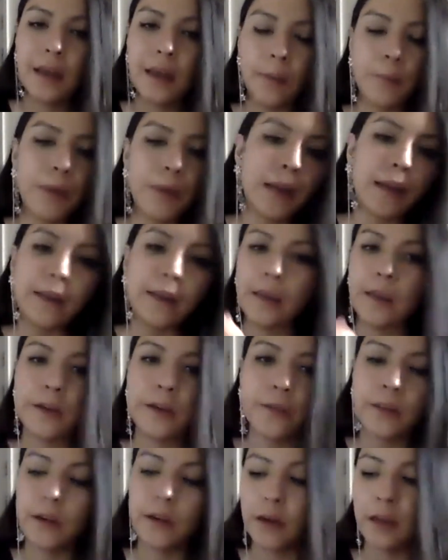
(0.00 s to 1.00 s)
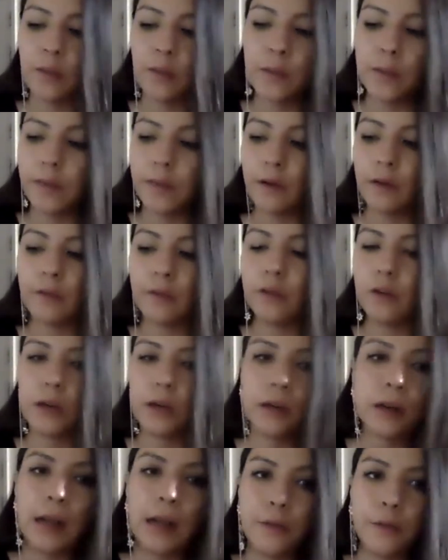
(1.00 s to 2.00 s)
and be like, here's the arguments,
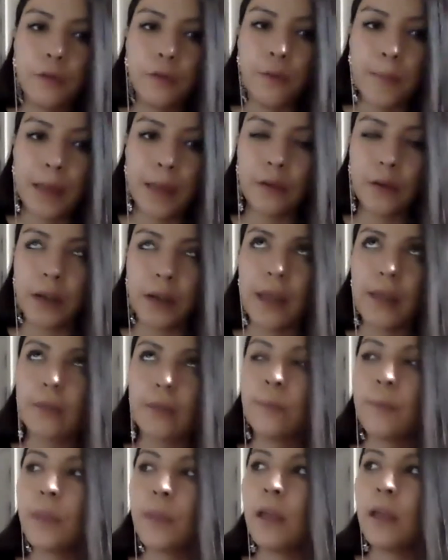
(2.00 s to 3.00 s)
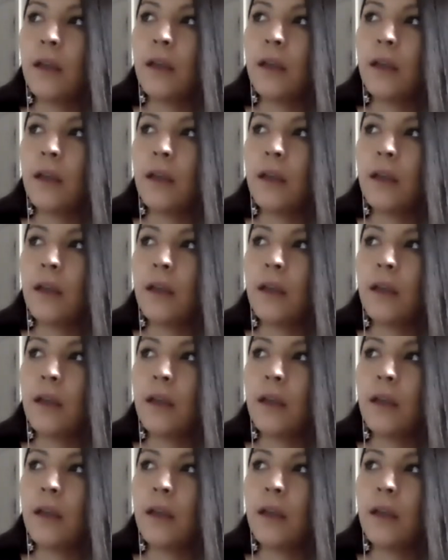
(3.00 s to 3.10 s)
therefore, how do we make our case?